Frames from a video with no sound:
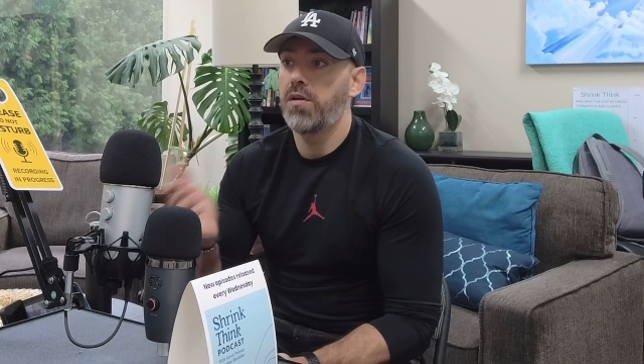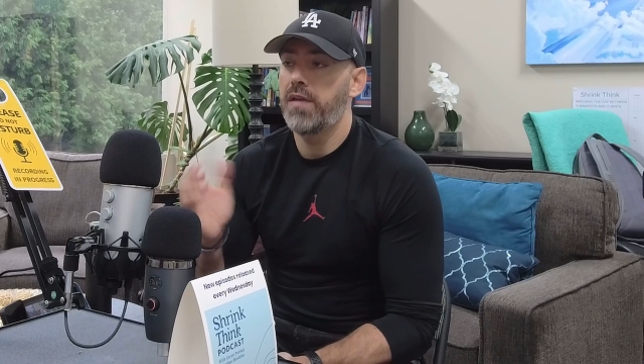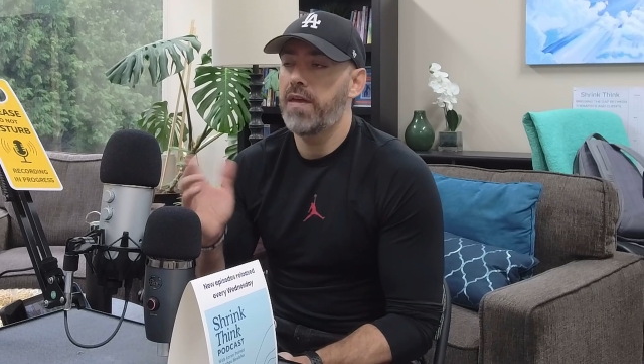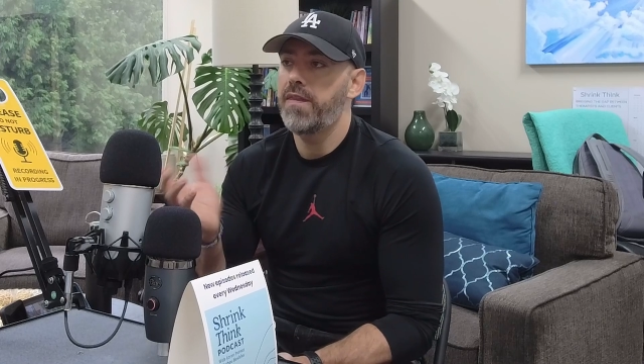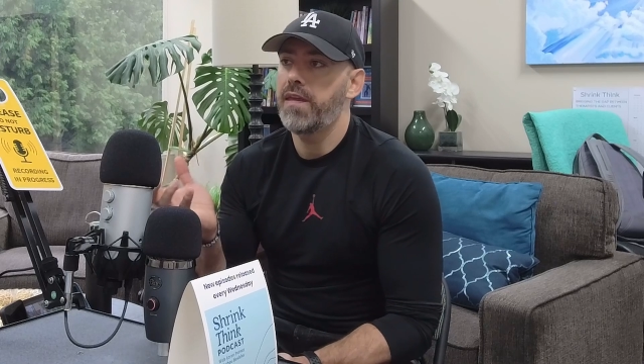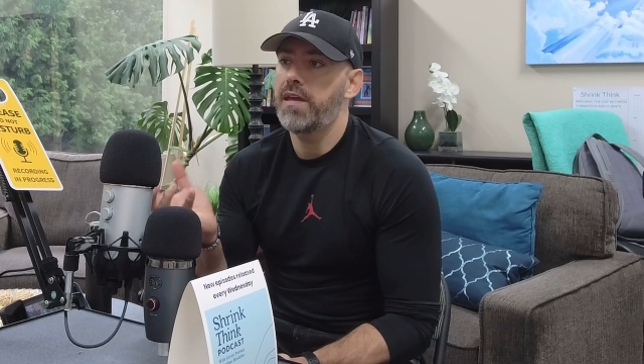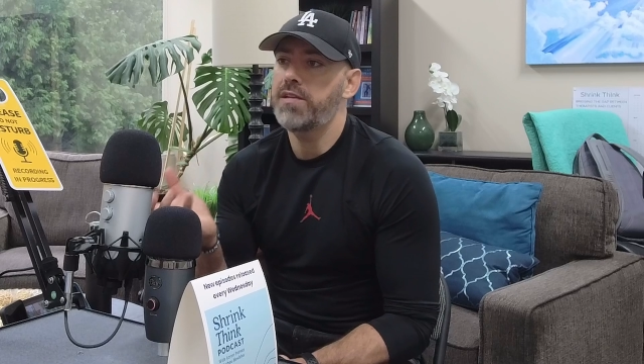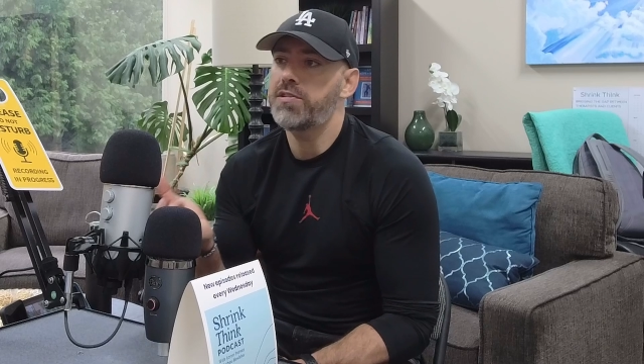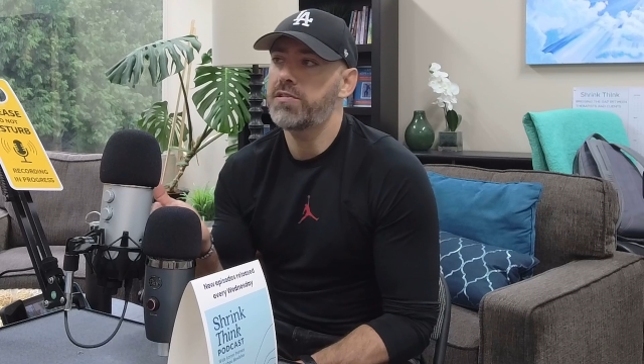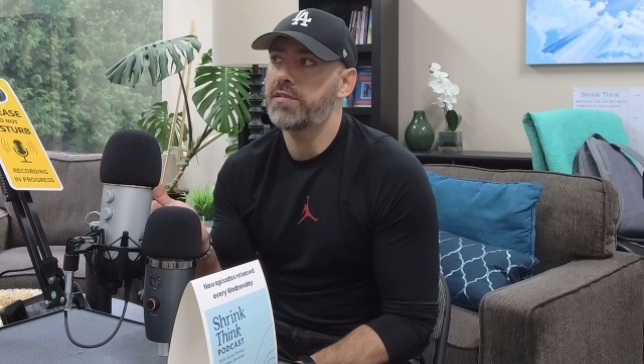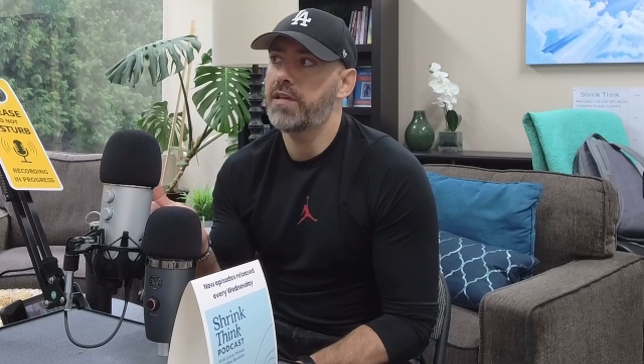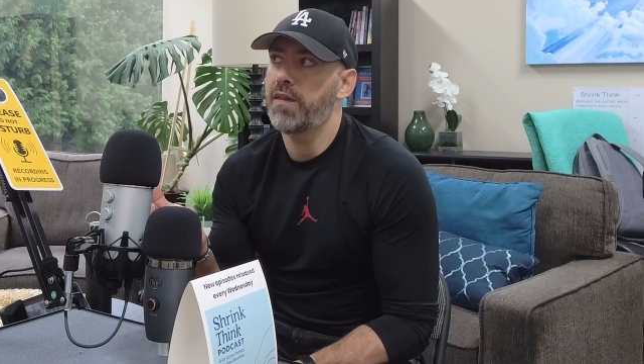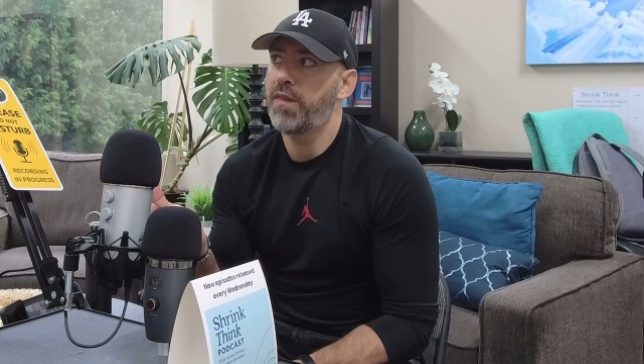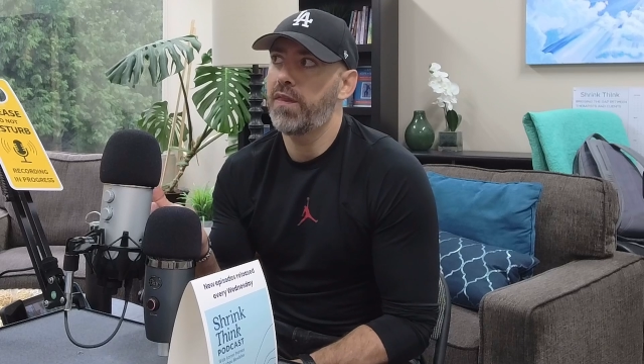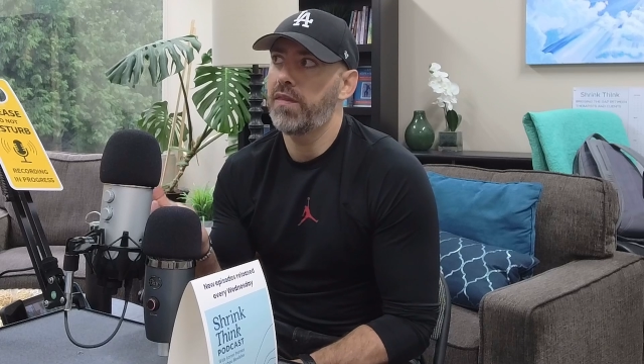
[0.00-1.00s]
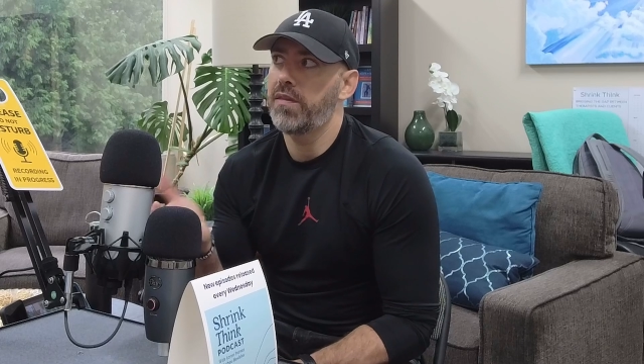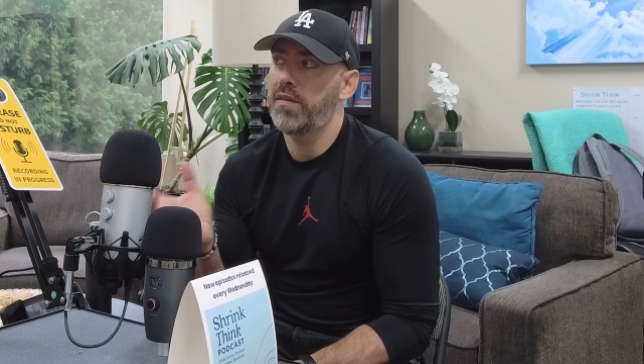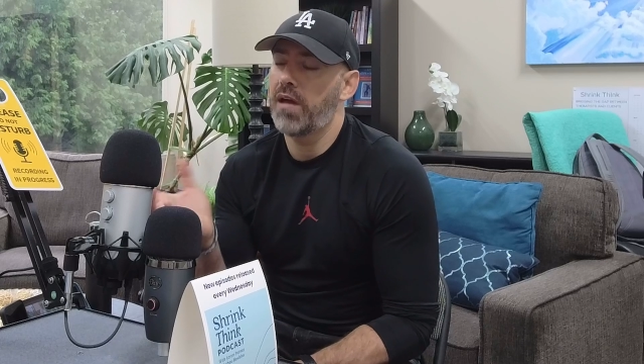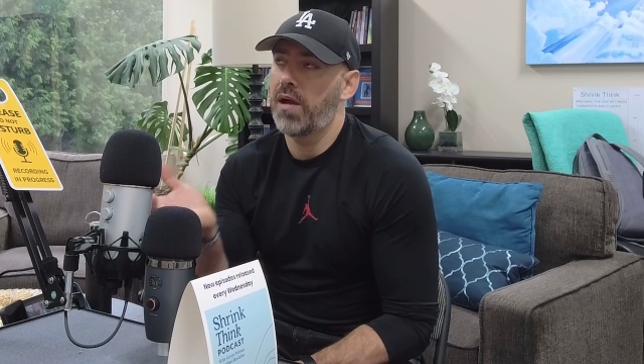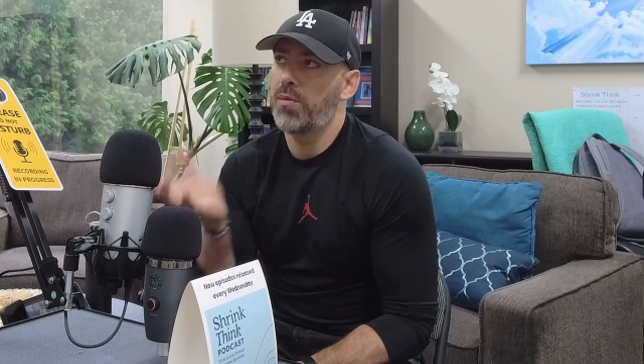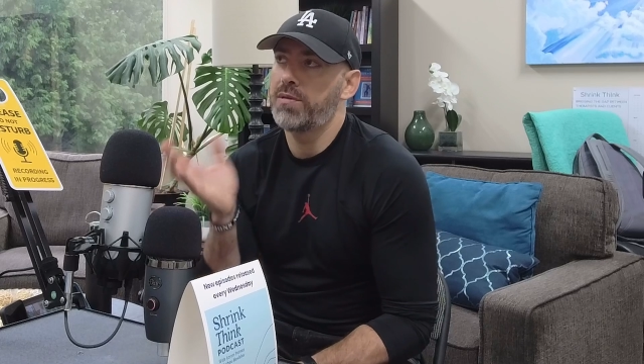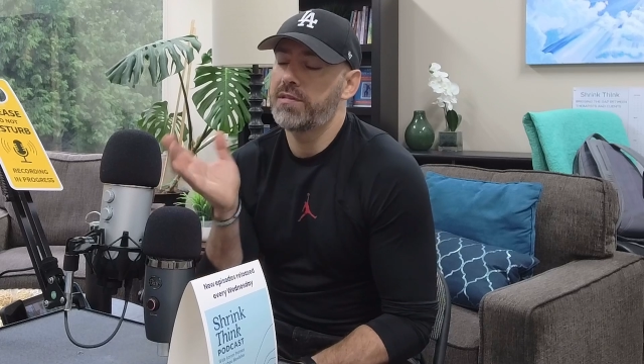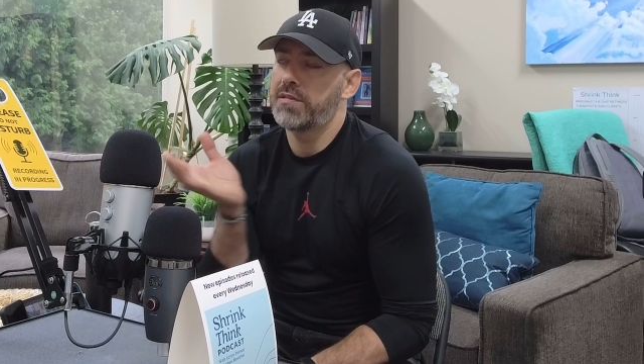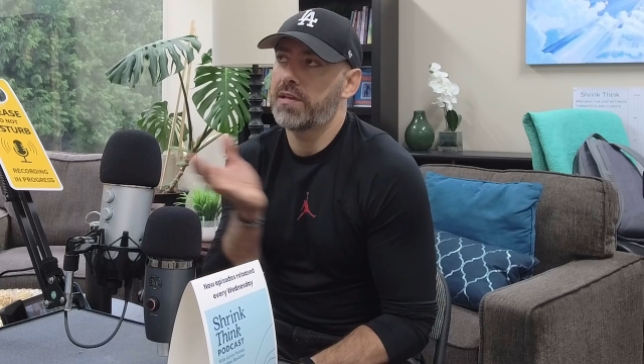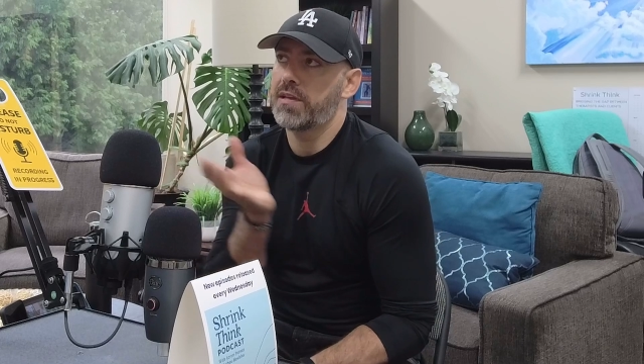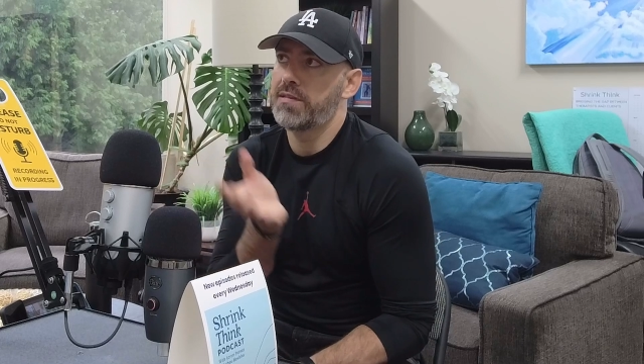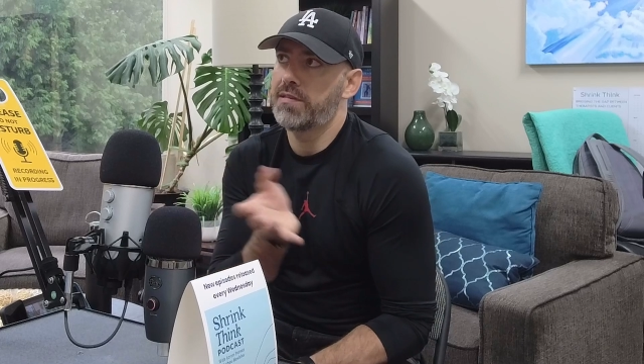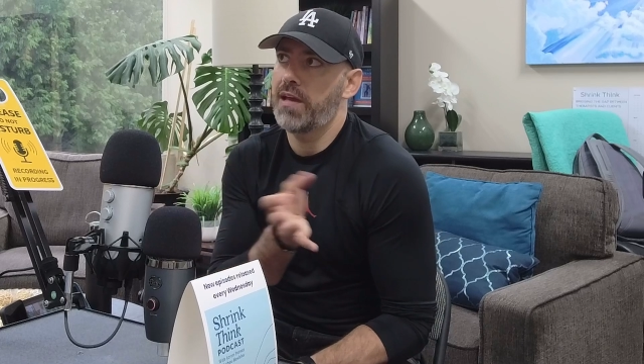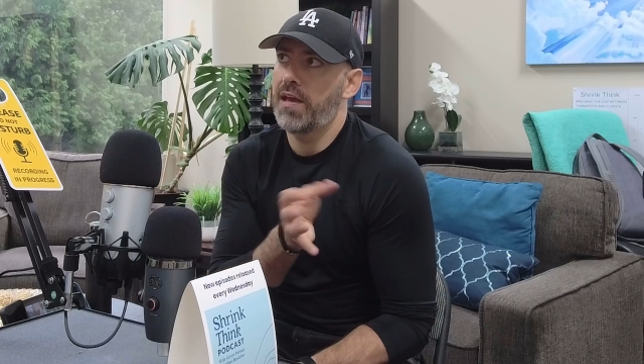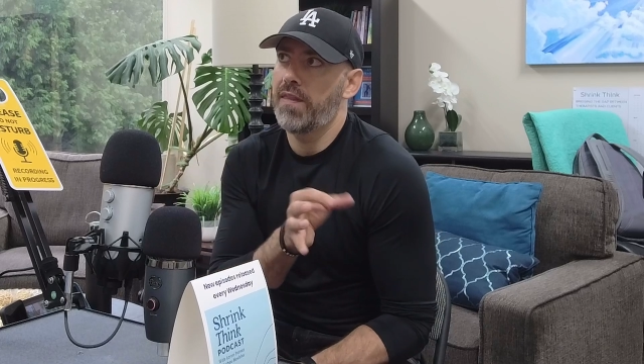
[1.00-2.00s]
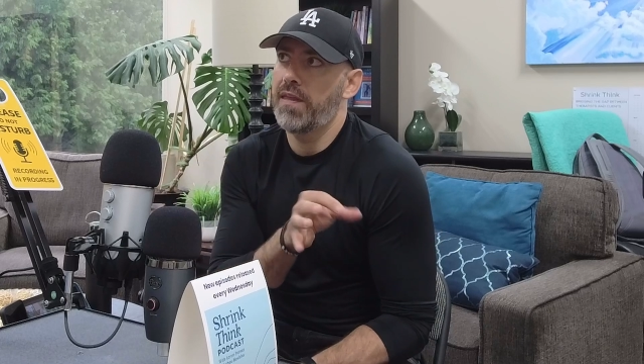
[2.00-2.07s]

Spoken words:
And I was just going to say,